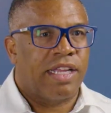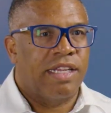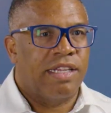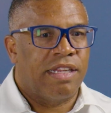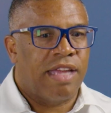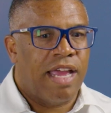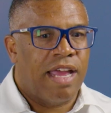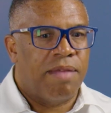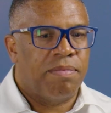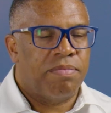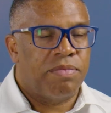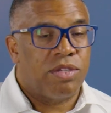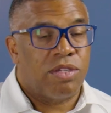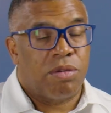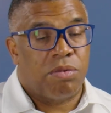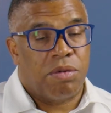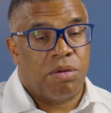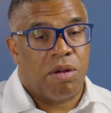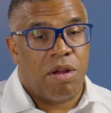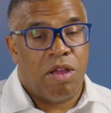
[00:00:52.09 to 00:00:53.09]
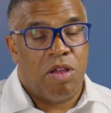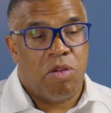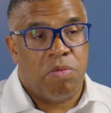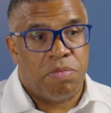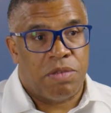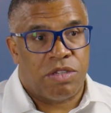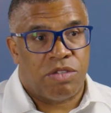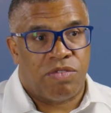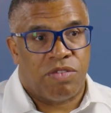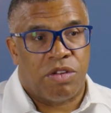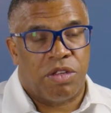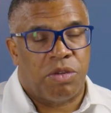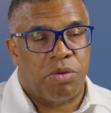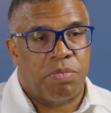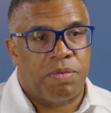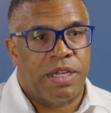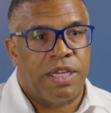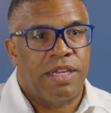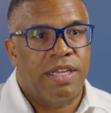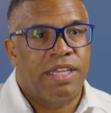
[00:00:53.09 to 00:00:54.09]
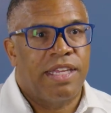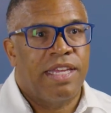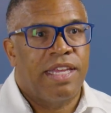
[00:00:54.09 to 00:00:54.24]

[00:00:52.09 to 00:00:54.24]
condemned, so we were homeless for a little bit.